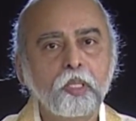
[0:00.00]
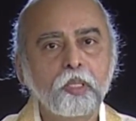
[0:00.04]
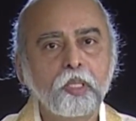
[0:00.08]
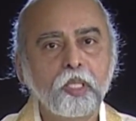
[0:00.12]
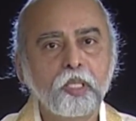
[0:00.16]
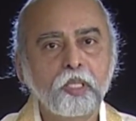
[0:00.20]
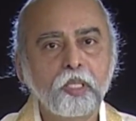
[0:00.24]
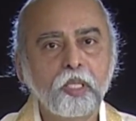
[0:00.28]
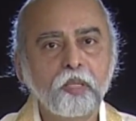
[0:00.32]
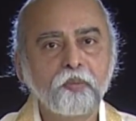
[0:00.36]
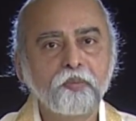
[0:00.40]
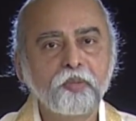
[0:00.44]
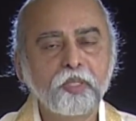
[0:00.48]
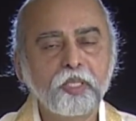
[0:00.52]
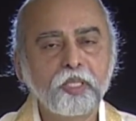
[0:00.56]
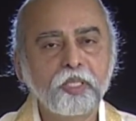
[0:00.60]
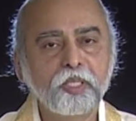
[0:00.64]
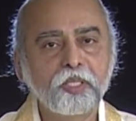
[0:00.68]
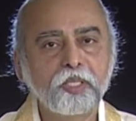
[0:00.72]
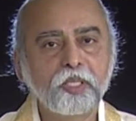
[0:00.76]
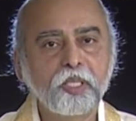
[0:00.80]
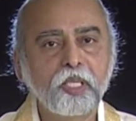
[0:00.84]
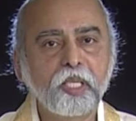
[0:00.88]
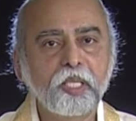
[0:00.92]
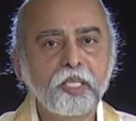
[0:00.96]
that
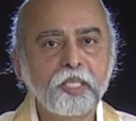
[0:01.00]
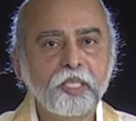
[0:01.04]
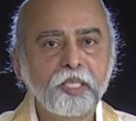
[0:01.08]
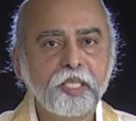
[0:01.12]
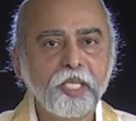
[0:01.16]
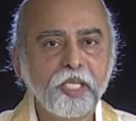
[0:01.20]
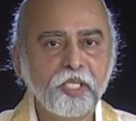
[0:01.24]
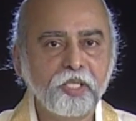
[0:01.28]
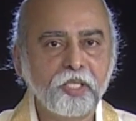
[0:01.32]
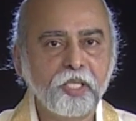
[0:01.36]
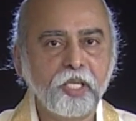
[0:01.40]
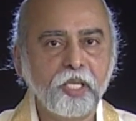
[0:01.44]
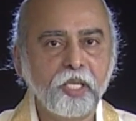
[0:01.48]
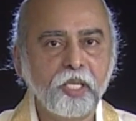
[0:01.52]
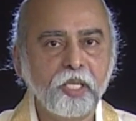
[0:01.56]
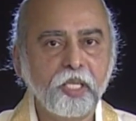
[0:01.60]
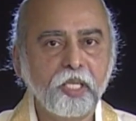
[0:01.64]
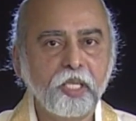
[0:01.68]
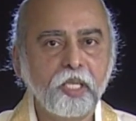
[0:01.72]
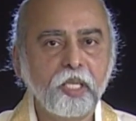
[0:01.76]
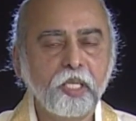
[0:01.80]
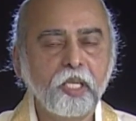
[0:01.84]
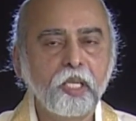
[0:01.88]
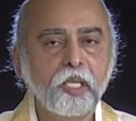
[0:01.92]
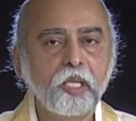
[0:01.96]
governs destiny,
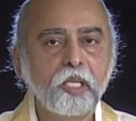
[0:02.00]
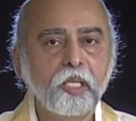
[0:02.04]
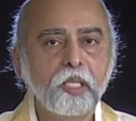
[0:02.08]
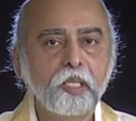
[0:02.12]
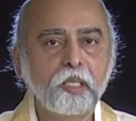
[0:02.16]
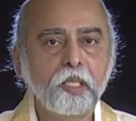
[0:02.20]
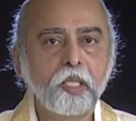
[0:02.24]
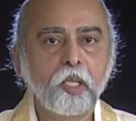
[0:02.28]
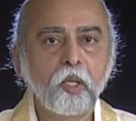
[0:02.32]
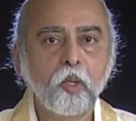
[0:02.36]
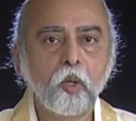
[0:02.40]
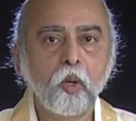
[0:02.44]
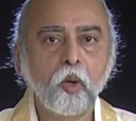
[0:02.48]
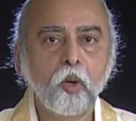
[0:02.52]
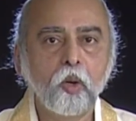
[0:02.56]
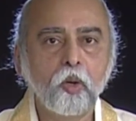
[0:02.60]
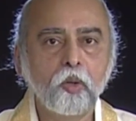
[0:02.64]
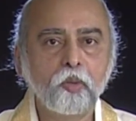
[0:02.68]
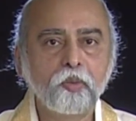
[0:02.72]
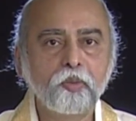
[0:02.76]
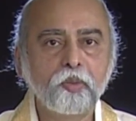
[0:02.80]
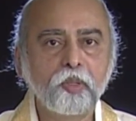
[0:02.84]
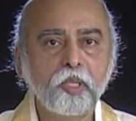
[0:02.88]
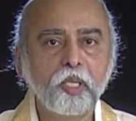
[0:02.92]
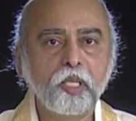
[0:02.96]
the law
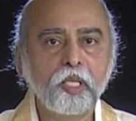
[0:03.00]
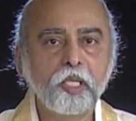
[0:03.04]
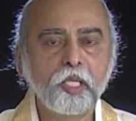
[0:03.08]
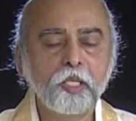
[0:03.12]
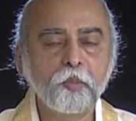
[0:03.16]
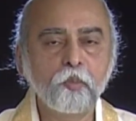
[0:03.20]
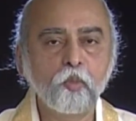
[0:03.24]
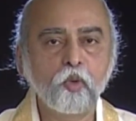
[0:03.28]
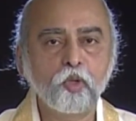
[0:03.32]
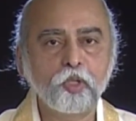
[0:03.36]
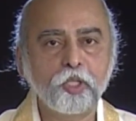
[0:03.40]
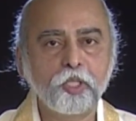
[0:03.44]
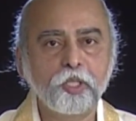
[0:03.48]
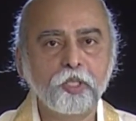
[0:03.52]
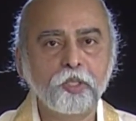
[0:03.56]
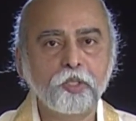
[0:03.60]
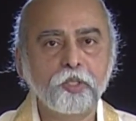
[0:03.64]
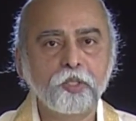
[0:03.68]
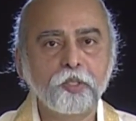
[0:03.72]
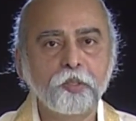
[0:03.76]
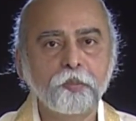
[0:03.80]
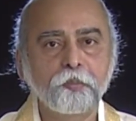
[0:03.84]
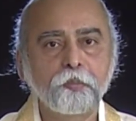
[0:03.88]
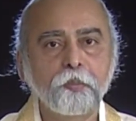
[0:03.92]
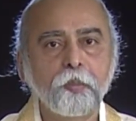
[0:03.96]
of
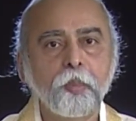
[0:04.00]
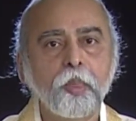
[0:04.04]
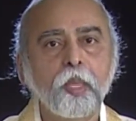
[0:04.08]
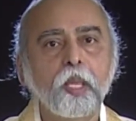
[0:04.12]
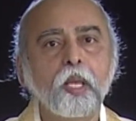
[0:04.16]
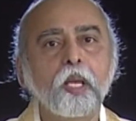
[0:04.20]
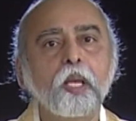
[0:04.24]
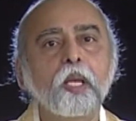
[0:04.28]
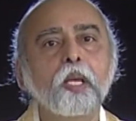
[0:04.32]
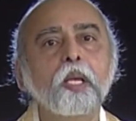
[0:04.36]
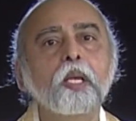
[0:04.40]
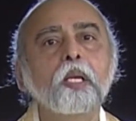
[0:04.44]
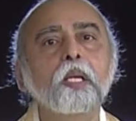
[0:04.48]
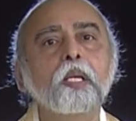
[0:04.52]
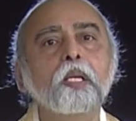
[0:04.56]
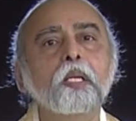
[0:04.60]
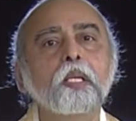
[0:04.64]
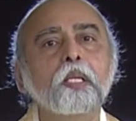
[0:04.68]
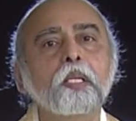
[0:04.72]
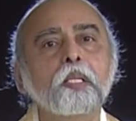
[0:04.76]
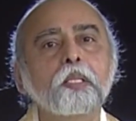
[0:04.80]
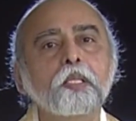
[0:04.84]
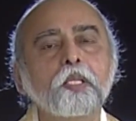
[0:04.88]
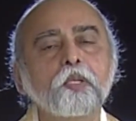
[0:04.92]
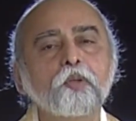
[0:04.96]
emotions.
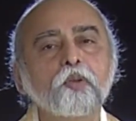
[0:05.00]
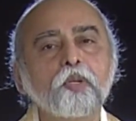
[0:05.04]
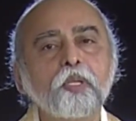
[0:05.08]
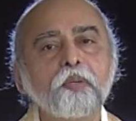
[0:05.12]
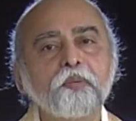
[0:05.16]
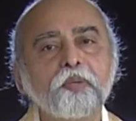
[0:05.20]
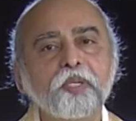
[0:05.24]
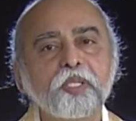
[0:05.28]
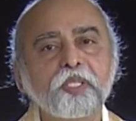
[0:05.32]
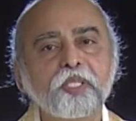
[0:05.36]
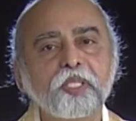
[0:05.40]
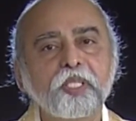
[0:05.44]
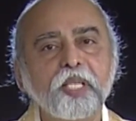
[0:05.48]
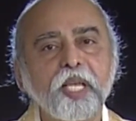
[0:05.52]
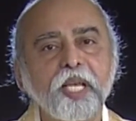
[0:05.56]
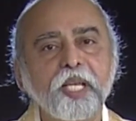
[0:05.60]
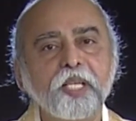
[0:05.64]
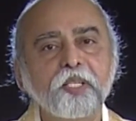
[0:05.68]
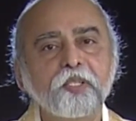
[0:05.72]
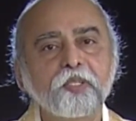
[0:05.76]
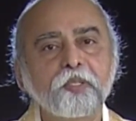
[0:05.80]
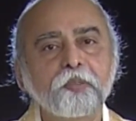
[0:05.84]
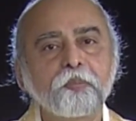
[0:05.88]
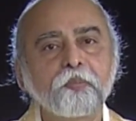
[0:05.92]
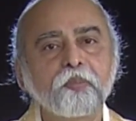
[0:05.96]
The universe
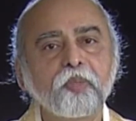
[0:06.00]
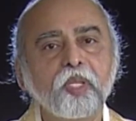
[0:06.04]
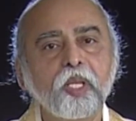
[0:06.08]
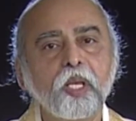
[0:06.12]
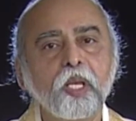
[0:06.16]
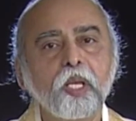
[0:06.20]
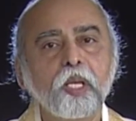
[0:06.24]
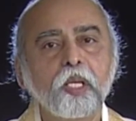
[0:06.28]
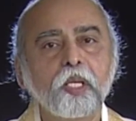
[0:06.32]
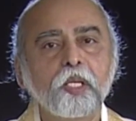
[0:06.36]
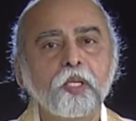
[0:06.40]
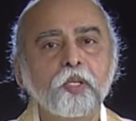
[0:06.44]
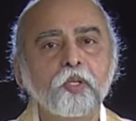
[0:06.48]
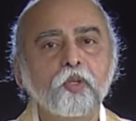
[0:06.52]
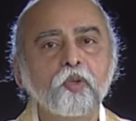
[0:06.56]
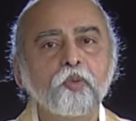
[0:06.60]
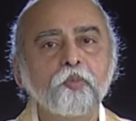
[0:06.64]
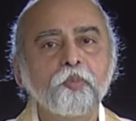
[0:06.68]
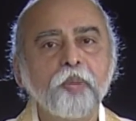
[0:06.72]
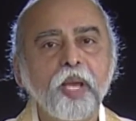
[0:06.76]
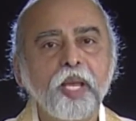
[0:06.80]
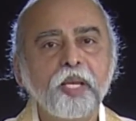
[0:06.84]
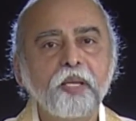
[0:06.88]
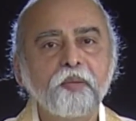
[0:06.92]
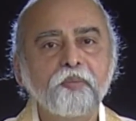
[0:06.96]
says, you
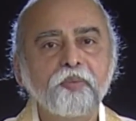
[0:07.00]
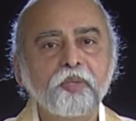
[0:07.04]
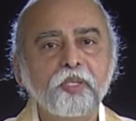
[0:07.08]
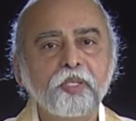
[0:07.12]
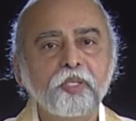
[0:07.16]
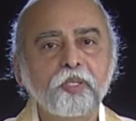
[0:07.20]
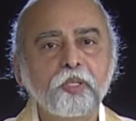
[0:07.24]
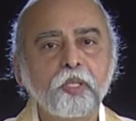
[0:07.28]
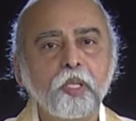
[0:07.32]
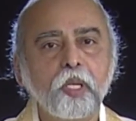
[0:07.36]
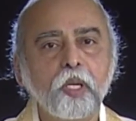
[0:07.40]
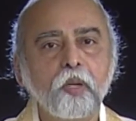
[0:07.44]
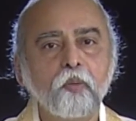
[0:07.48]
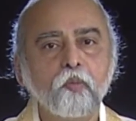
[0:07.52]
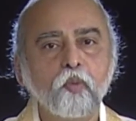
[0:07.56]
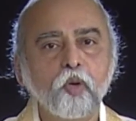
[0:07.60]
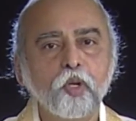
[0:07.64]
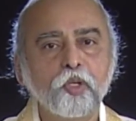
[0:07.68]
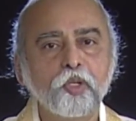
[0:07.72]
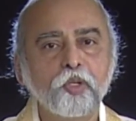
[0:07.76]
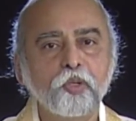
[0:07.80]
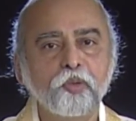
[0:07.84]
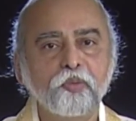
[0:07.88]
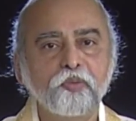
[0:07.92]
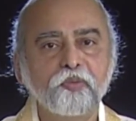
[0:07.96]
manifest
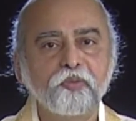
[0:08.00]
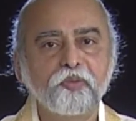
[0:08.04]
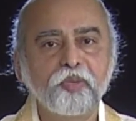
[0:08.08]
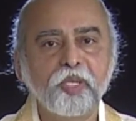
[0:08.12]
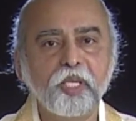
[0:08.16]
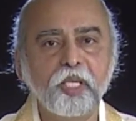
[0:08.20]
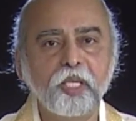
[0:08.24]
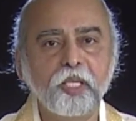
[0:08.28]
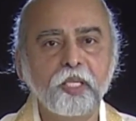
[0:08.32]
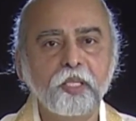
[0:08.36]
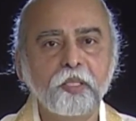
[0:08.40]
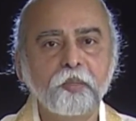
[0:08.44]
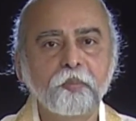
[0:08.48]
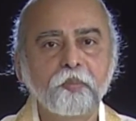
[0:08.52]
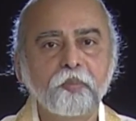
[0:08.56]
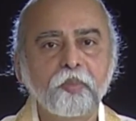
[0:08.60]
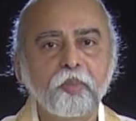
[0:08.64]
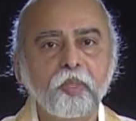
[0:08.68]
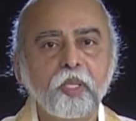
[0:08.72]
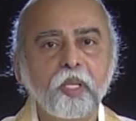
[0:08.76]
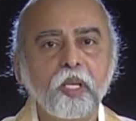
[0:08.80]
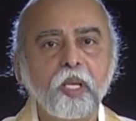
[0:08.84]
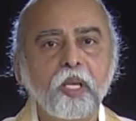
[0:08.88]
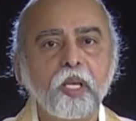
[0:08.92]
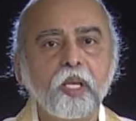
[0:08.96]
what you fear,
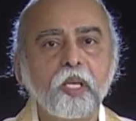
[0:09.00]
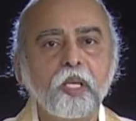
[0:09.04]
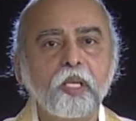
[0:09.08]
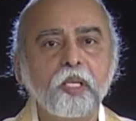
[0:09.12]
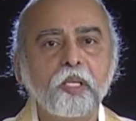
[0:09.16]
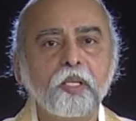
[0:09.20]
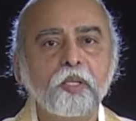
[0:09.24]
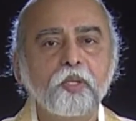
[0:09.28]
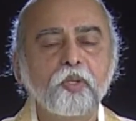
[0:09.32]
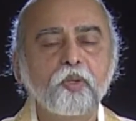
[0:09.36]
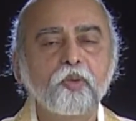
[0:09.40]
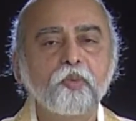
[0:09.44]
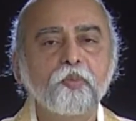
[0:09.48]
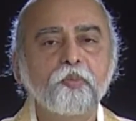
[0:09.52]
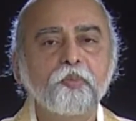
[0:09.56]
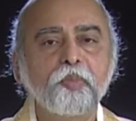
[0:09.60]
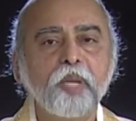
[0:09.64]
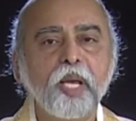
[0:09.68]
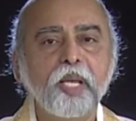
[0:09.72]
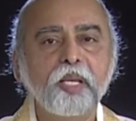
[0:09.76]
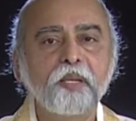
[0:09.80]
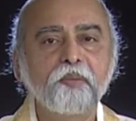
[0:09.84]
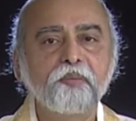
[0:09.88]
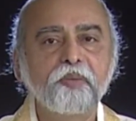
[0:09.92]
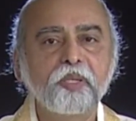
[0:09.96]
you
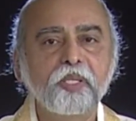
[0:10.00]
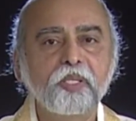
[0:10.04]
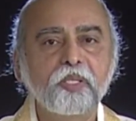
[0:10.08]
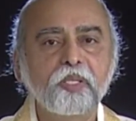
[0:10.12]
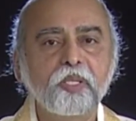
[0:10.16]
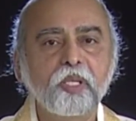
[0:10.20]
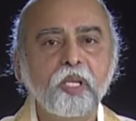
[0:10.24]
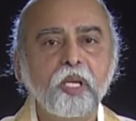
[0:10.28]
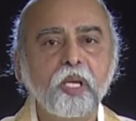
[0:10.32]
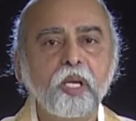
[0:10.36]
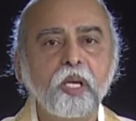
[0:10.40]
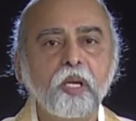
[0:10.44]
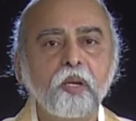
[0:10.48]
manifest